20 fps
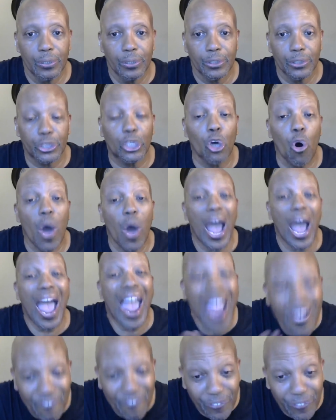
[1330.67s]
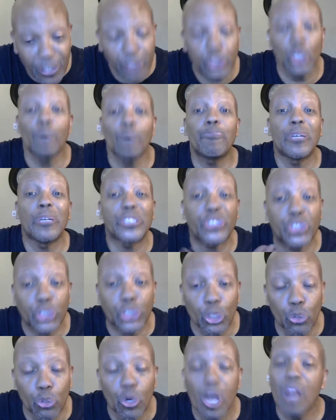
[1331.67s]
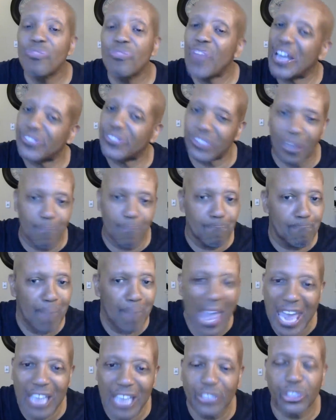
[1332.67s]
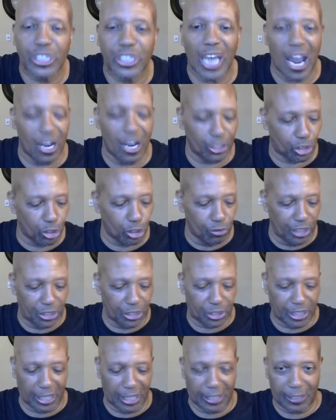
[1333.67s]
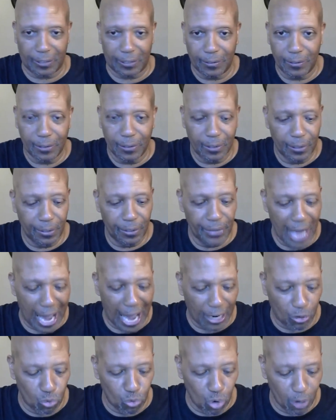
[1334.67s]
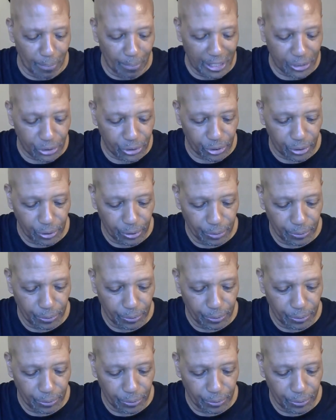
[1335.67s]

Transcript: to go after, to pursue. That's a man's characteristic, not a woman's.